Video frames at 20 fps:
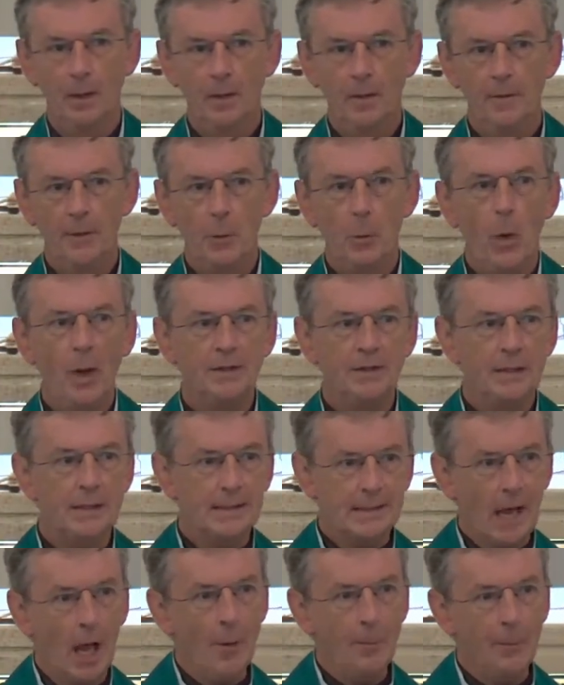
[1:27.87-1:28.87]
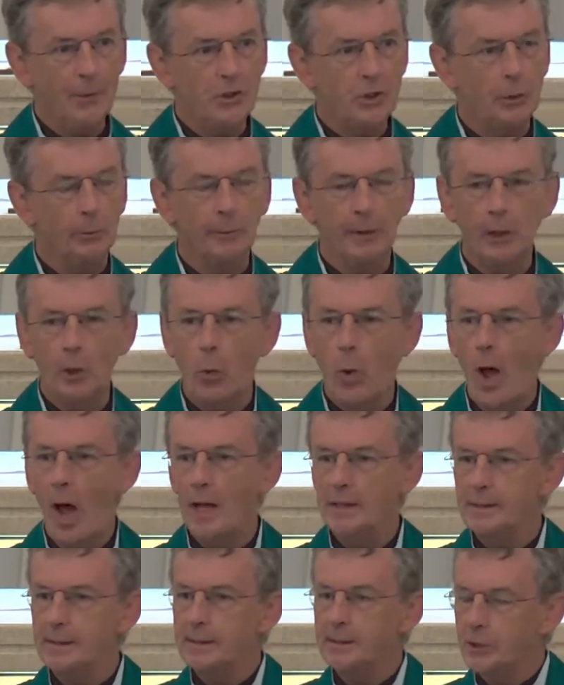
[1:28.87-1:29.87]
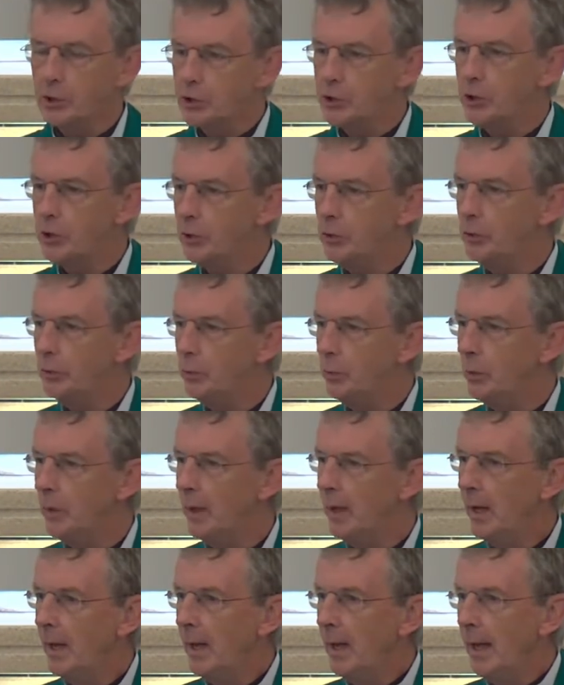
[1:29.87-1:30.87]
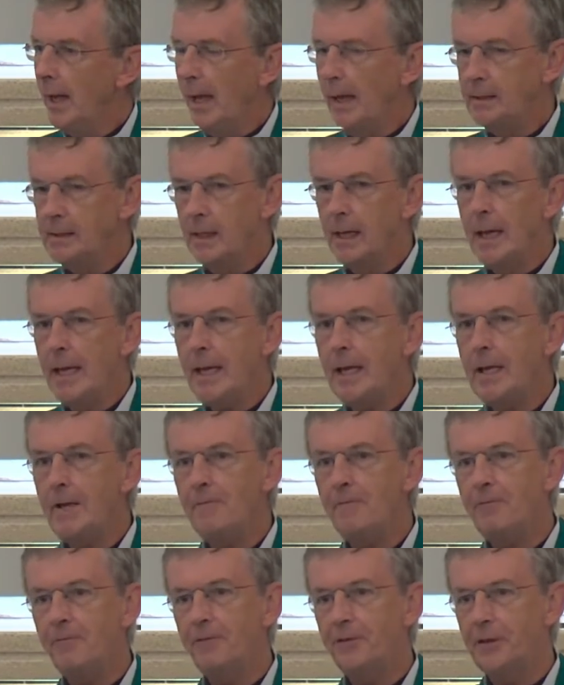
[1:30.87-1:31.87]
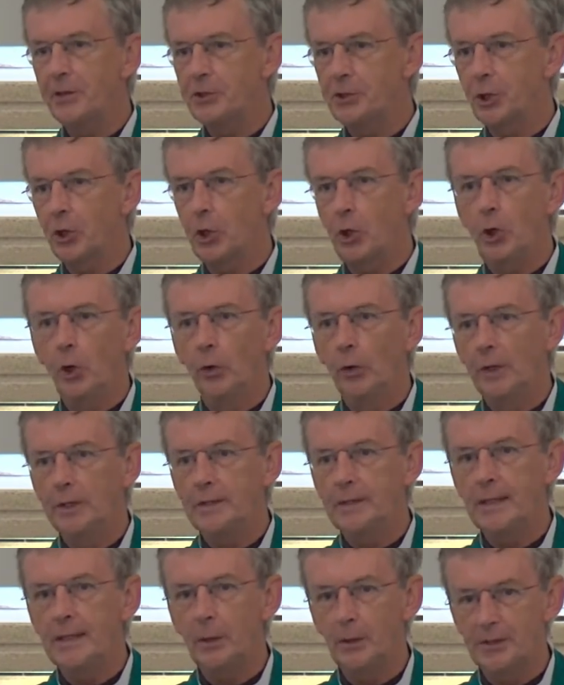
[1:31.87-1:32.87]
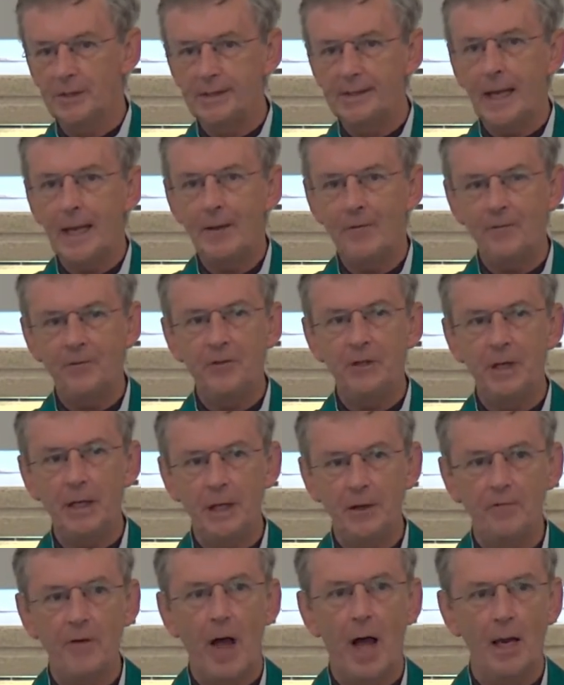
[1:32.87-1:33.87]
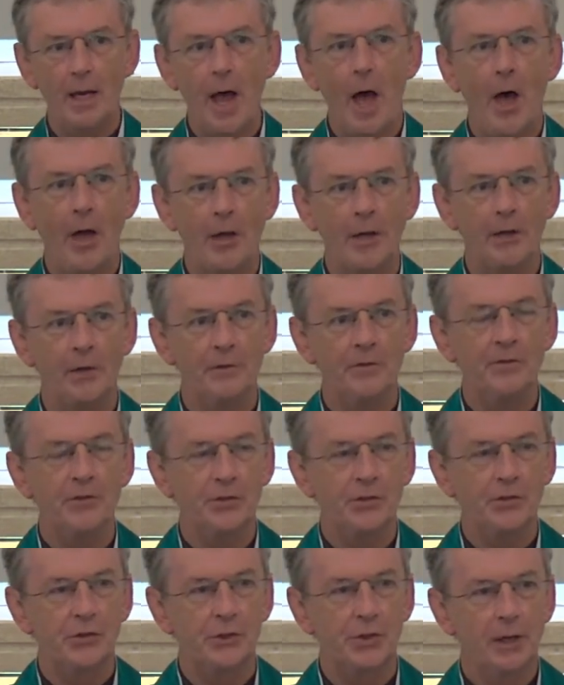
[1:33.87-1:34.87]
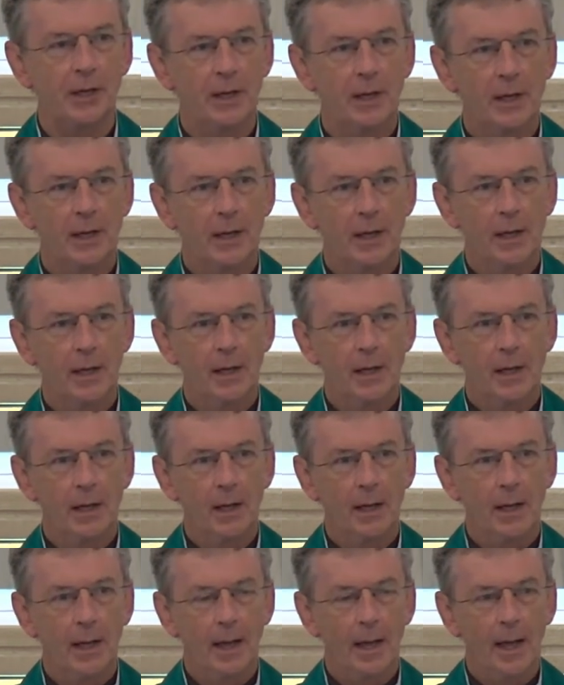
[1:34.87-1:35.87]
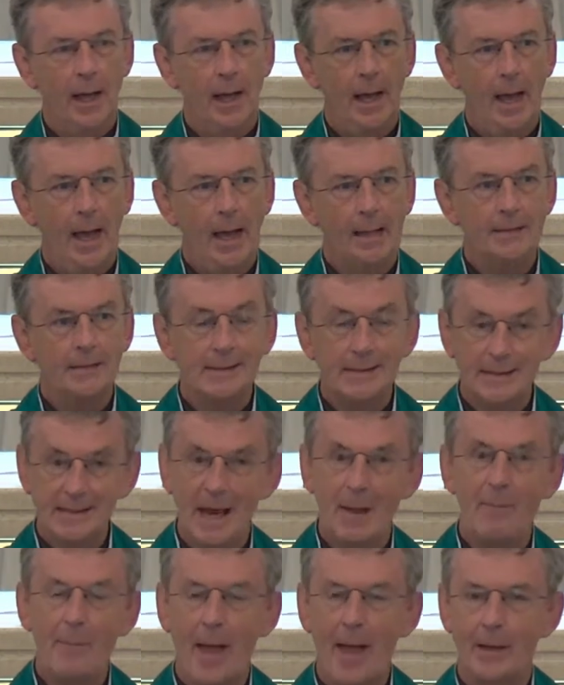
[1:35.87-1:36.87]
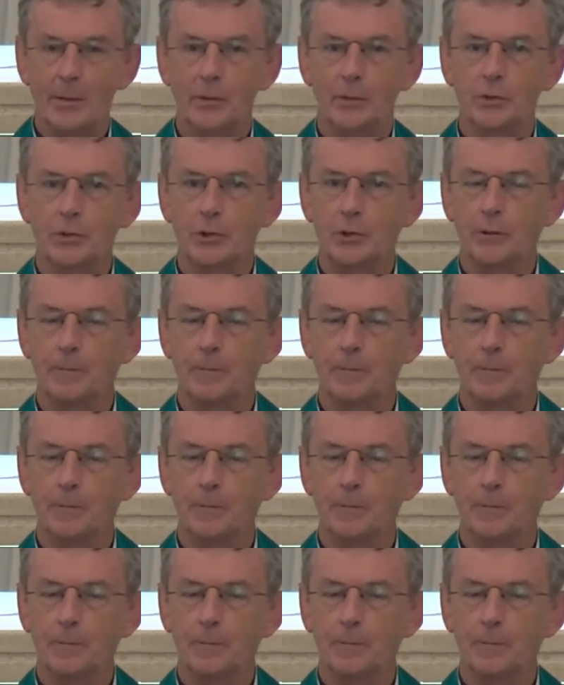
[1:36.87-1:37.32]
That what discipleship requires us to do is leave the security or safety of our lives and step out.